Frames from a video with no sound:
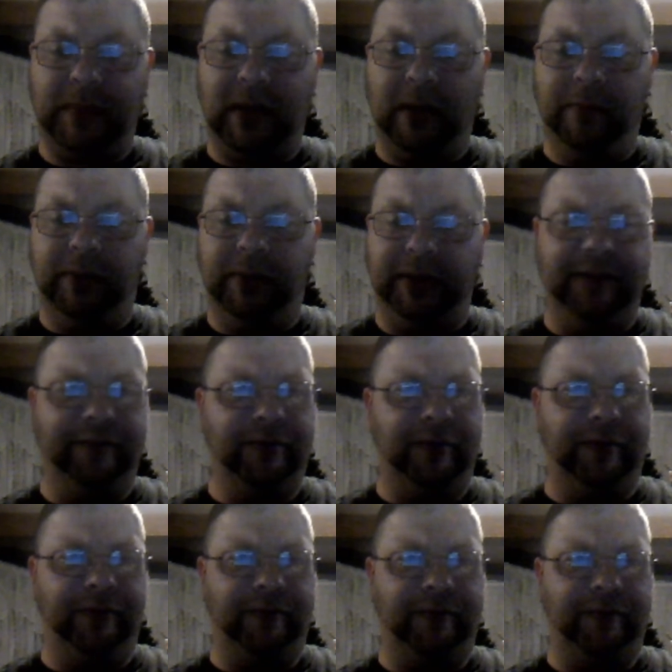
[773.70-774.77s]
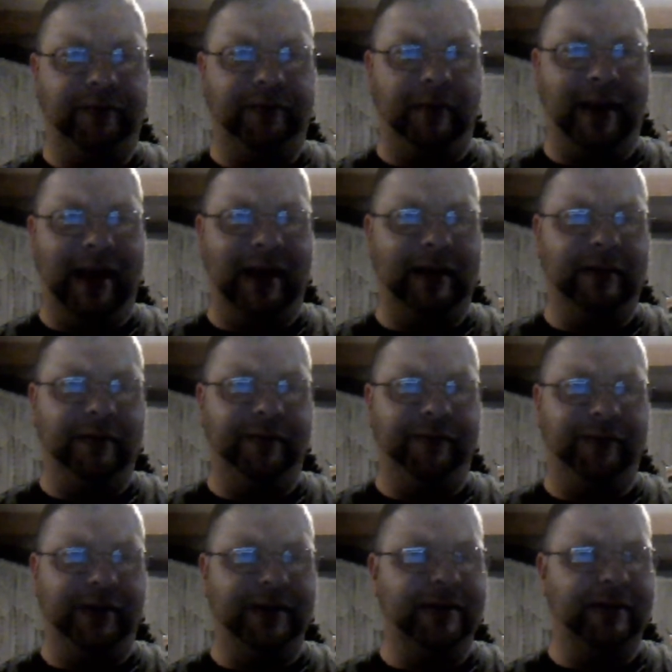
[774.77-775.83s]
believer in throwing them back in the
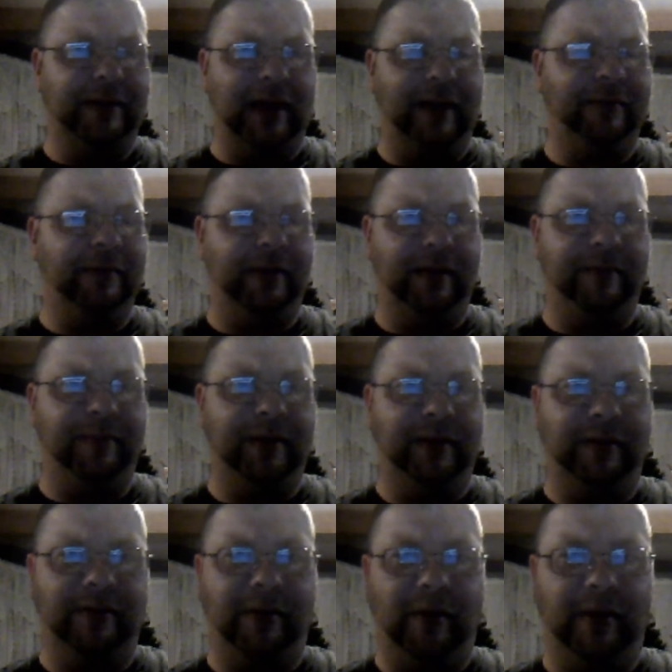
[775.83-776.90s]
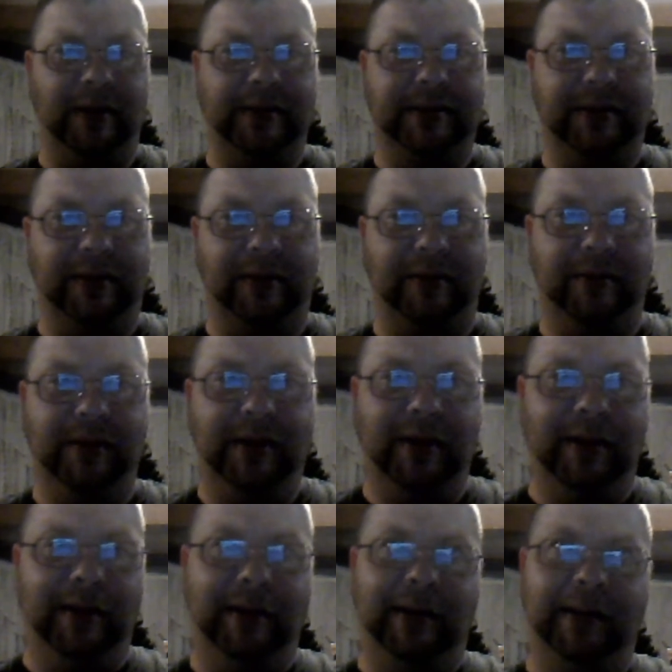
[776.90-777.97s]
freezer after they've been thawed. So
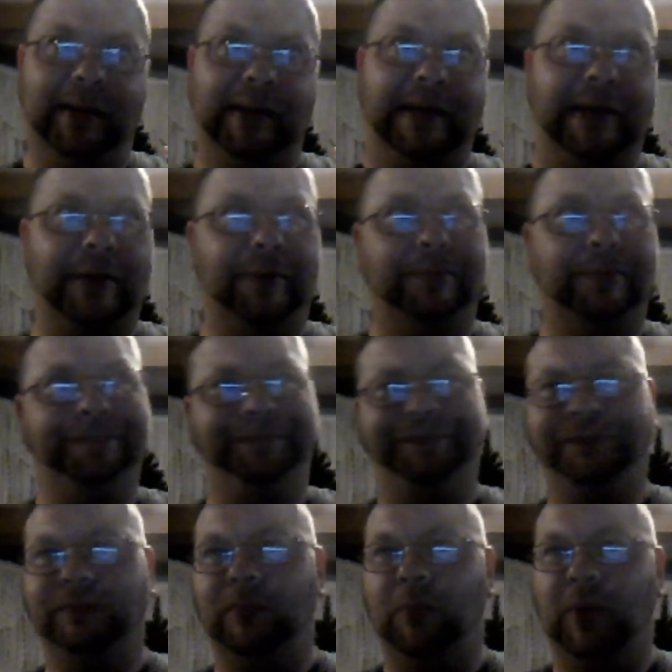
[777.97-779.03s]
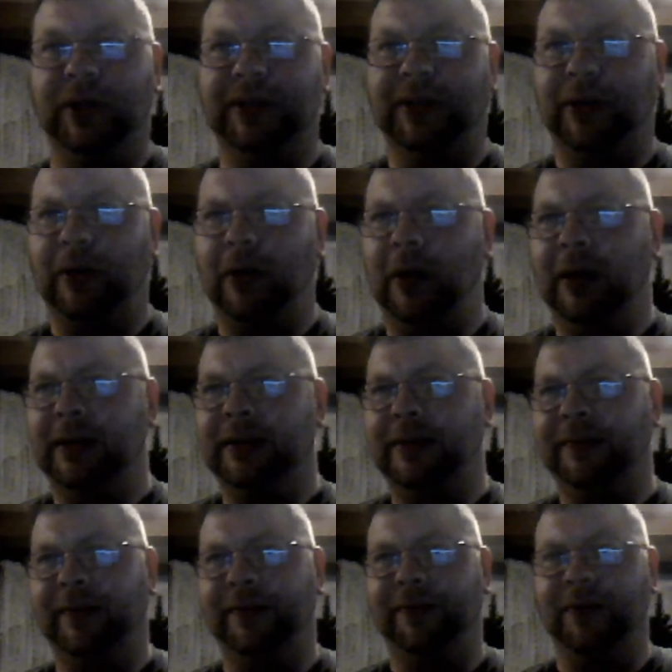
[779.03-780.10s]
you know, what's the cost
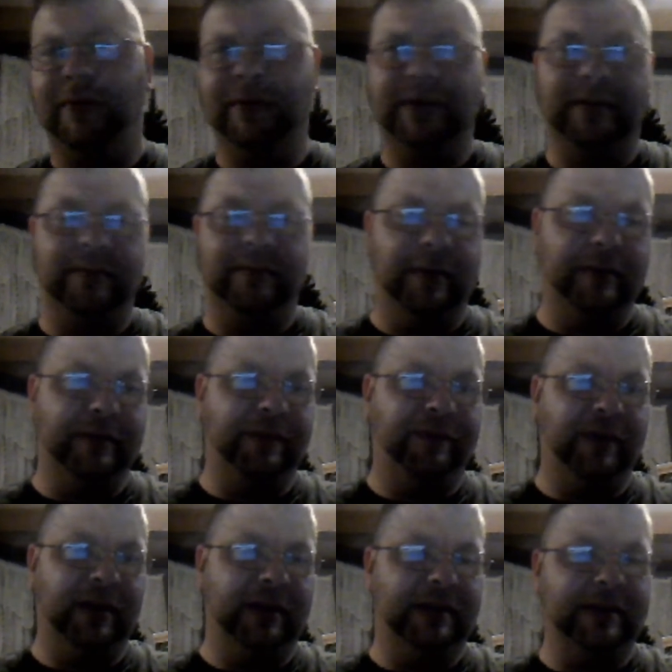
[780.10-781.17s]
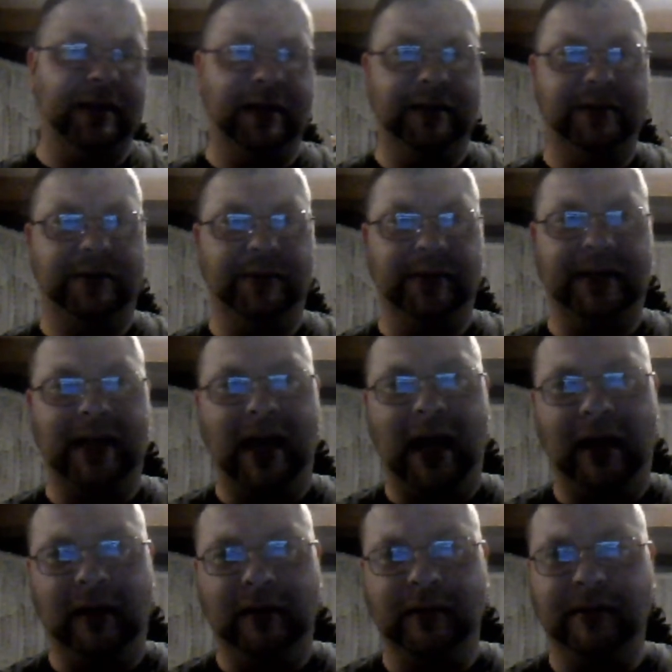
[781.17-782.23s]
of a frozen rodent? 50 cents to
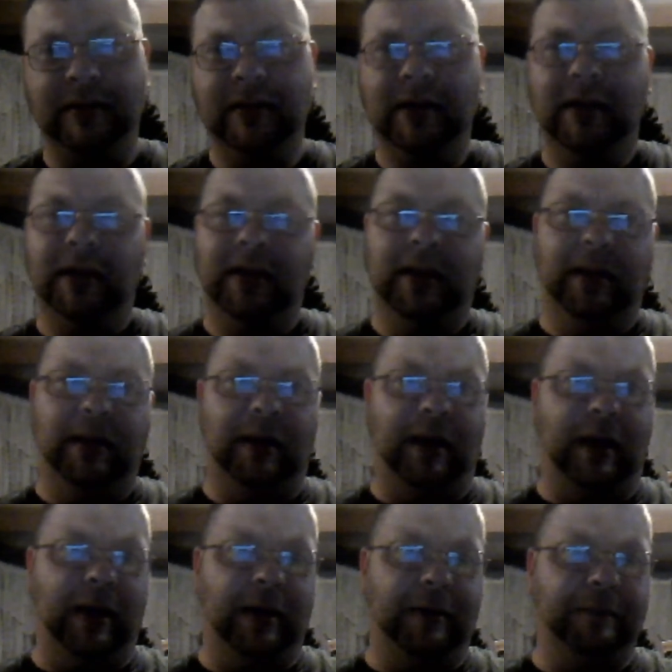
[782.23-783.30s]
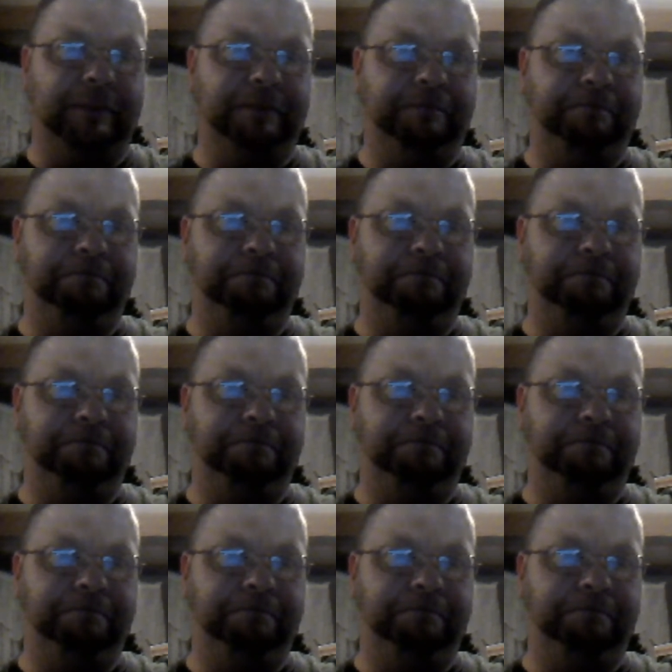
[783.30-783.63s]
$1.